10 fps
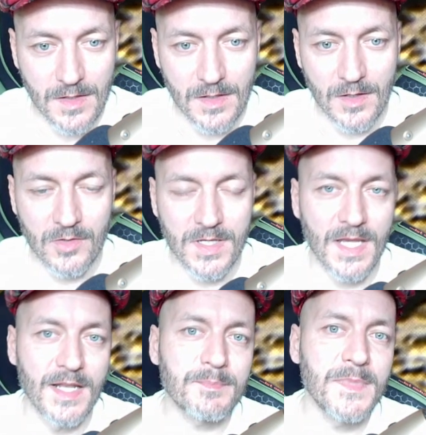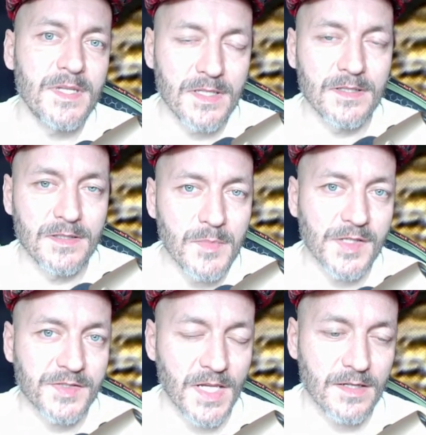Okay, give me a
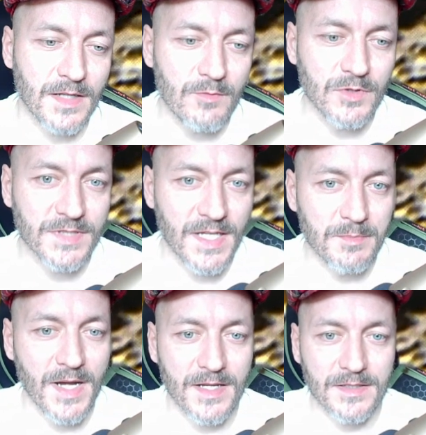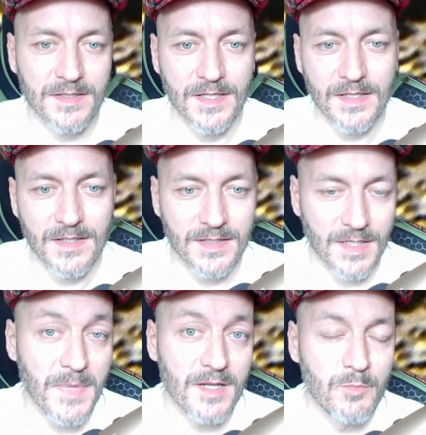second. I will get
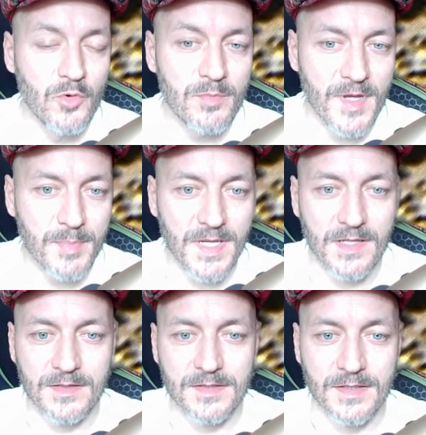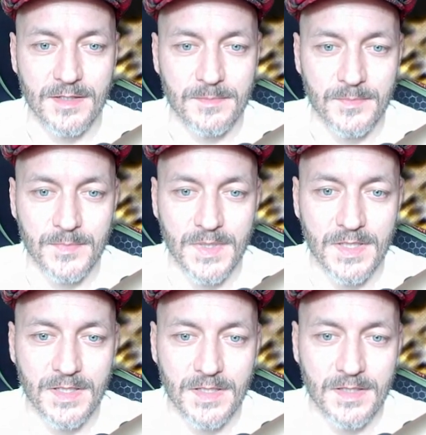my moon map and
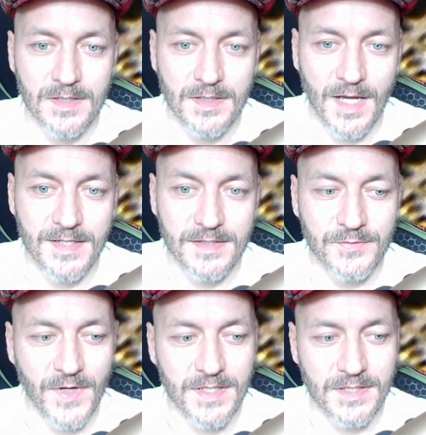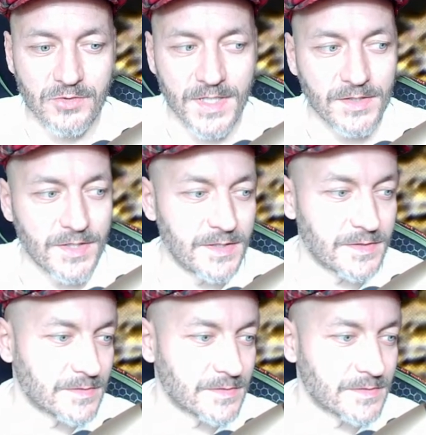identify the crater here.